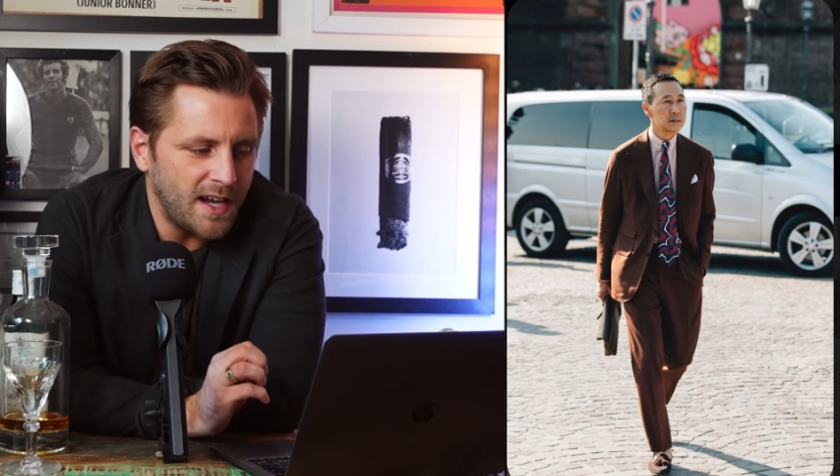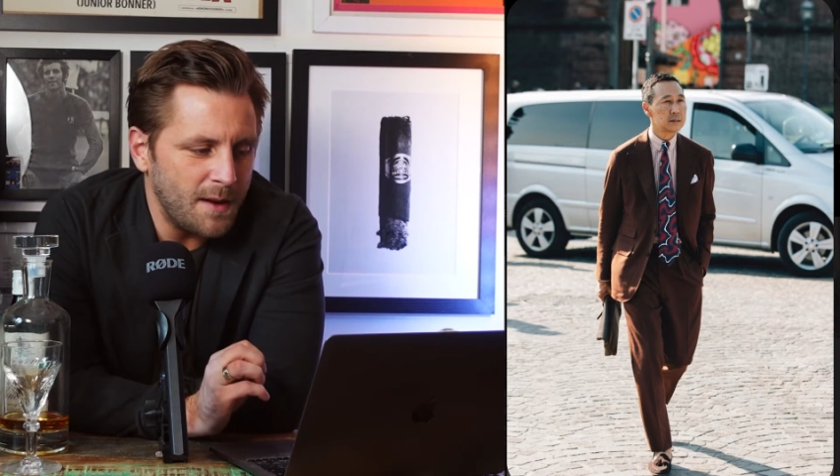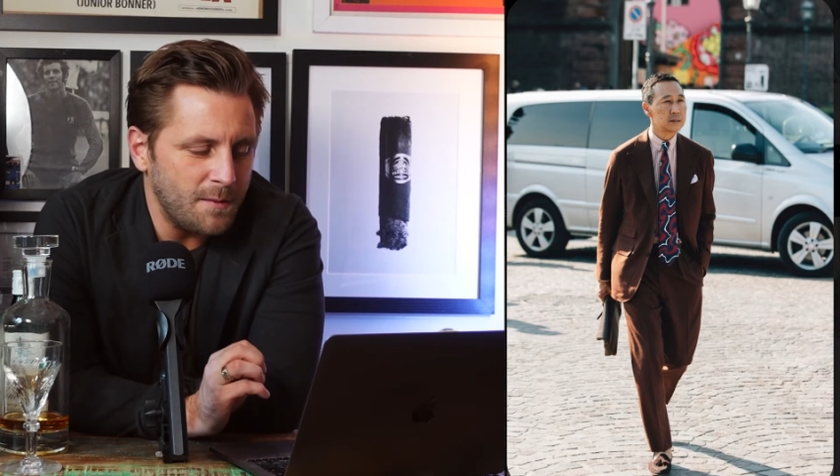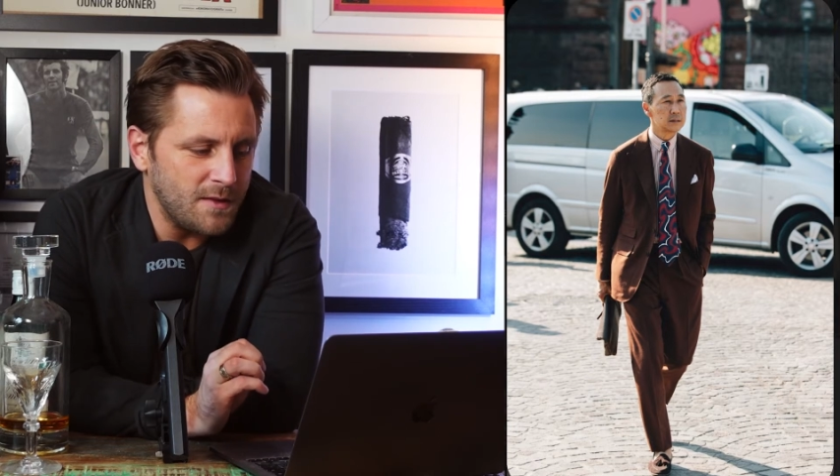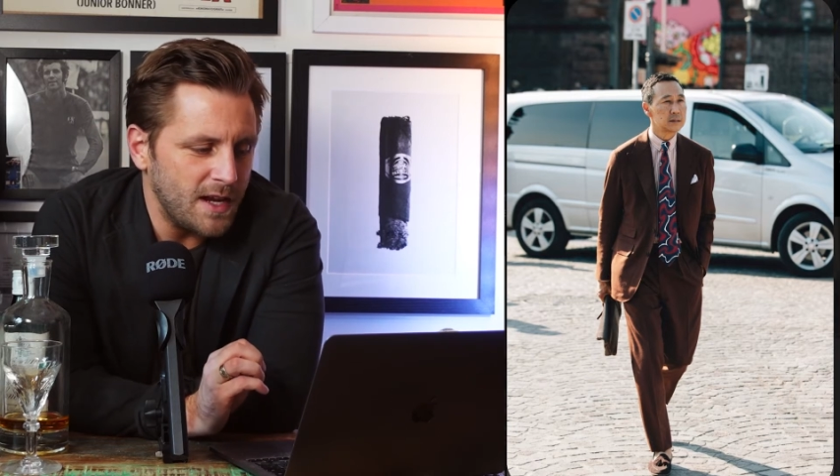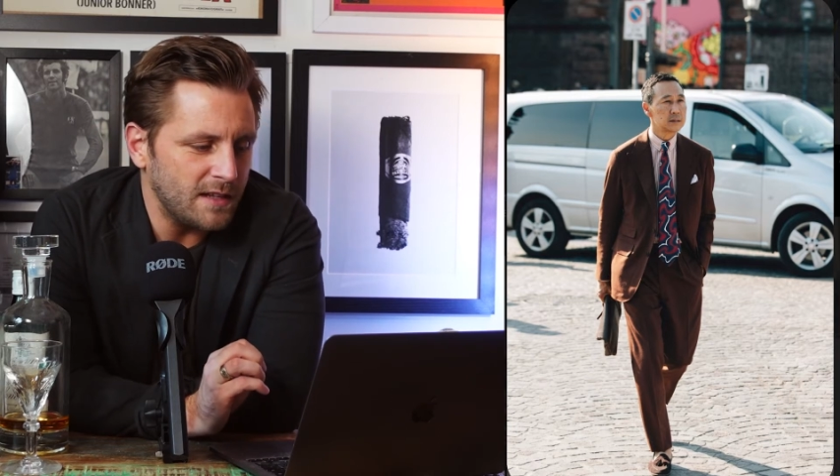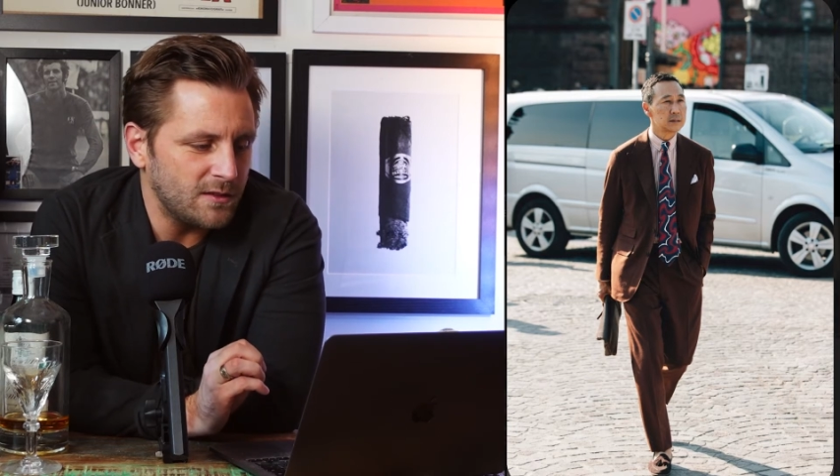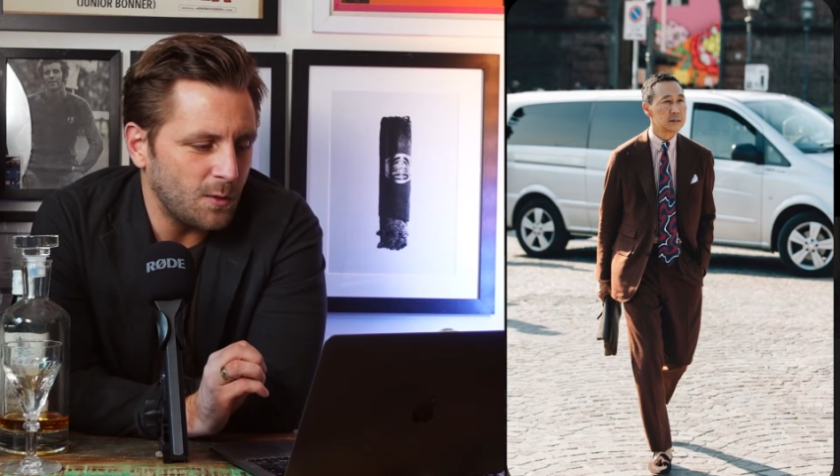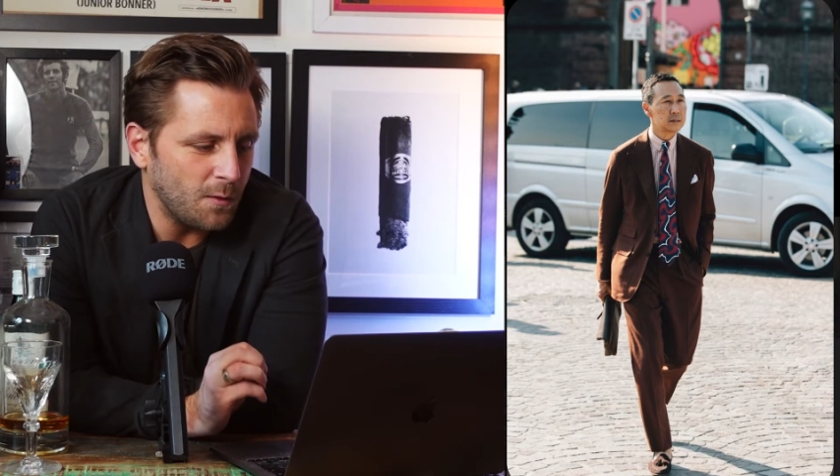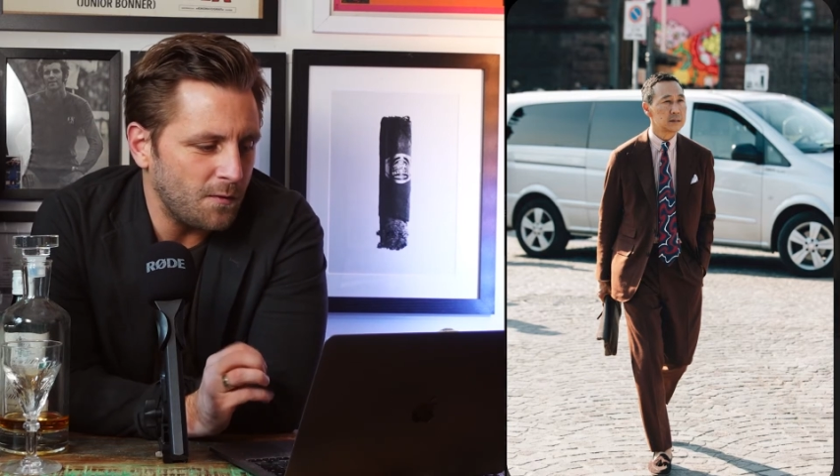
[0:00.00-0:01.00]
It, it
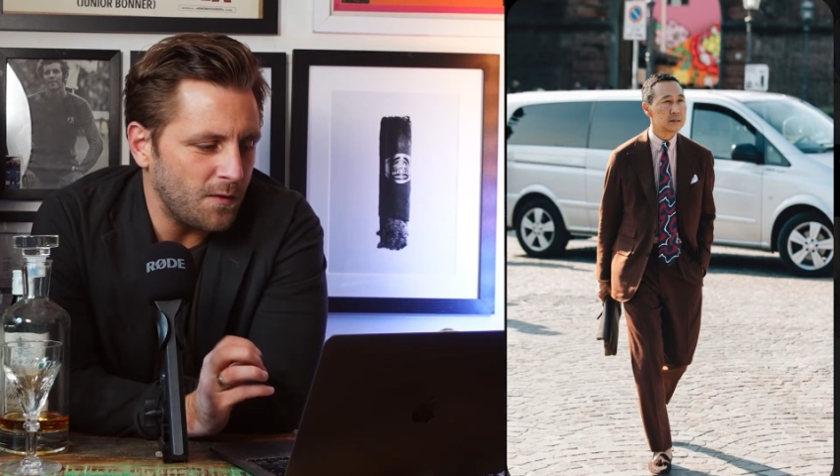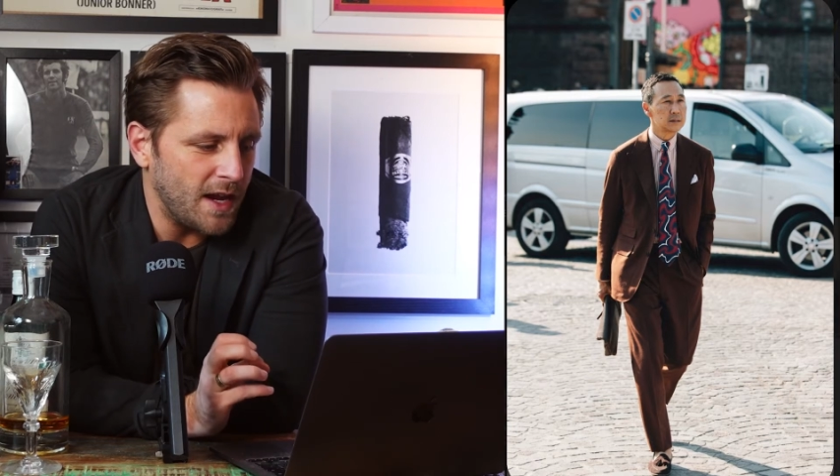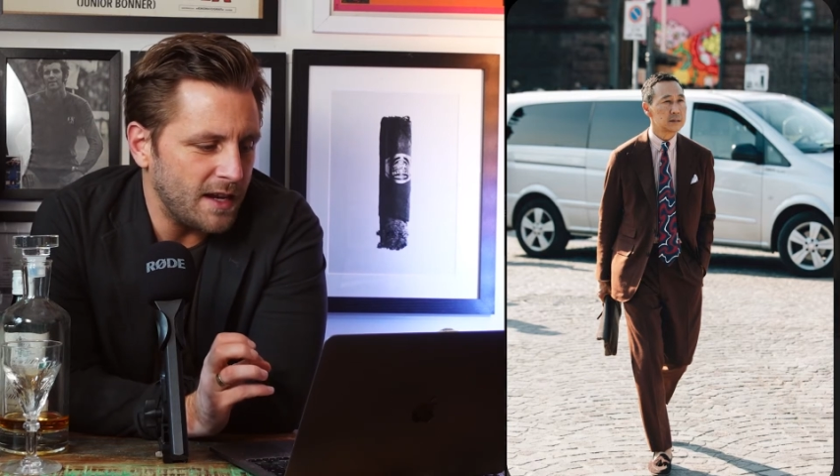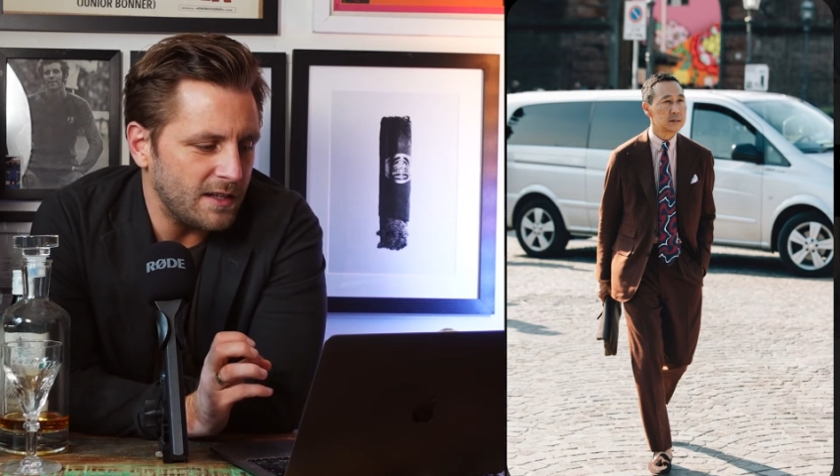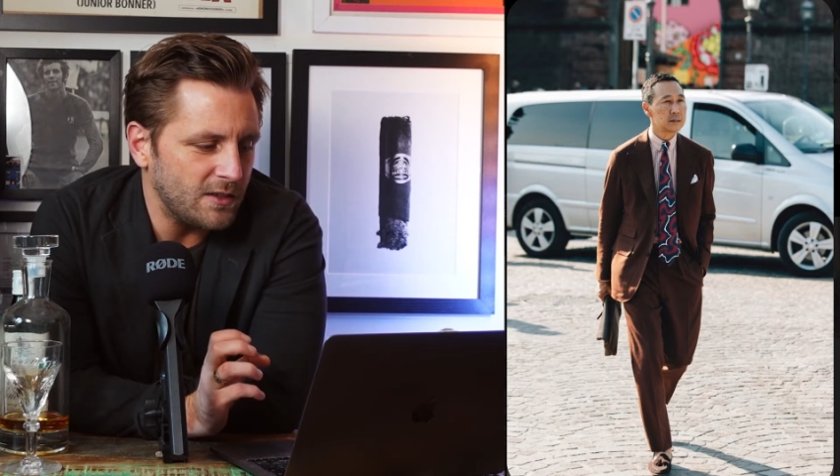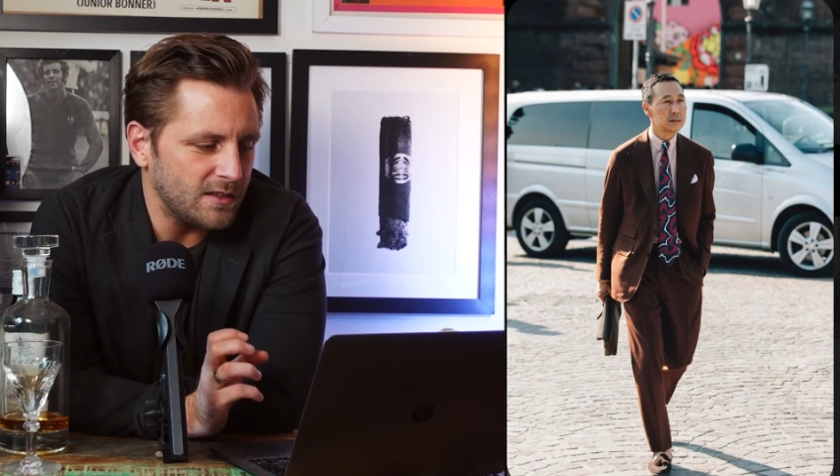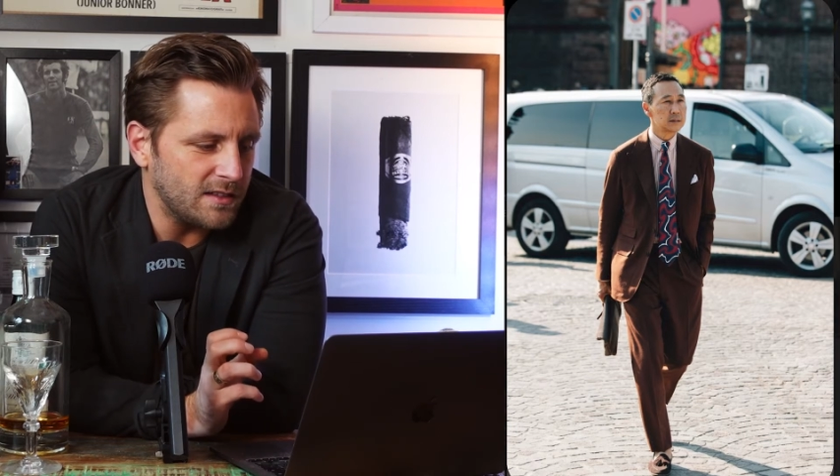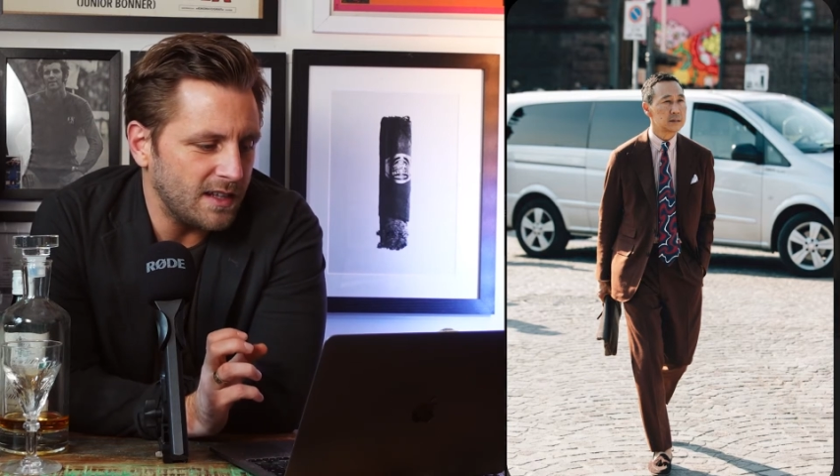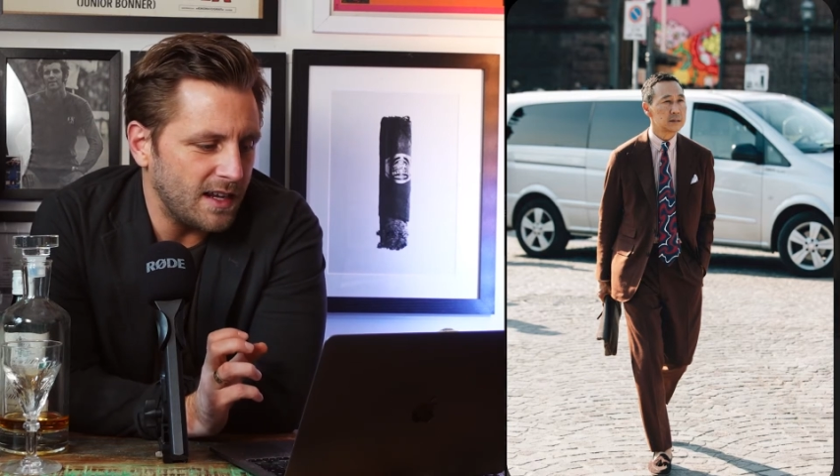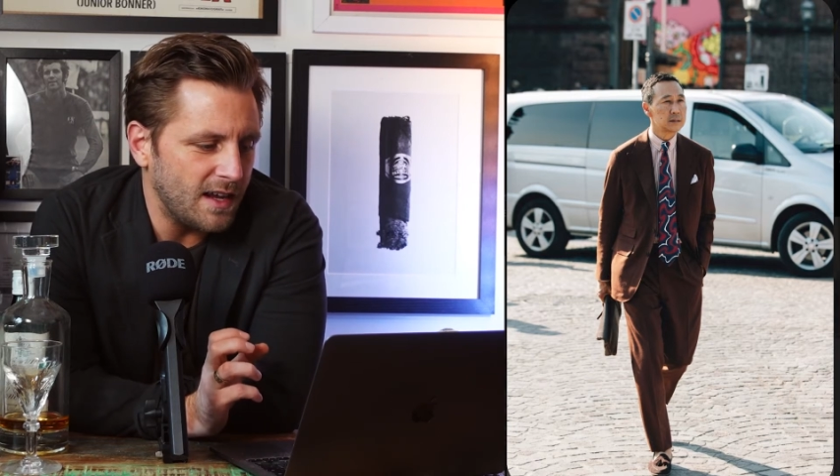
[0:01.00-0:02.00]
sort of, it
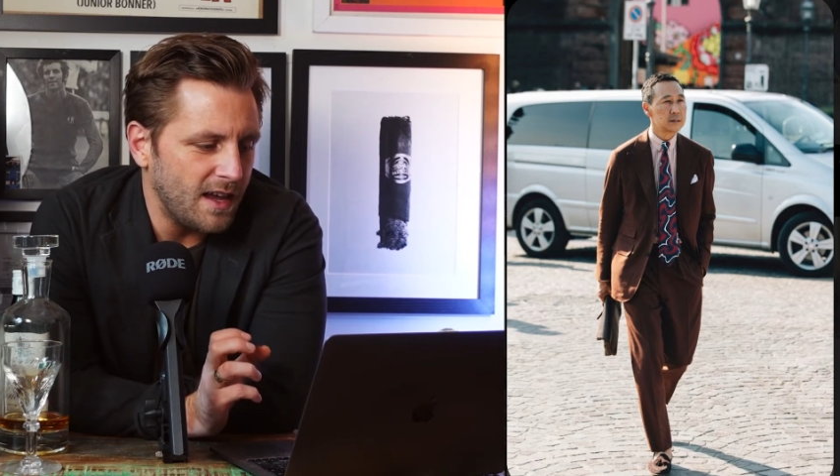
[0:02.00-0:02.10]
just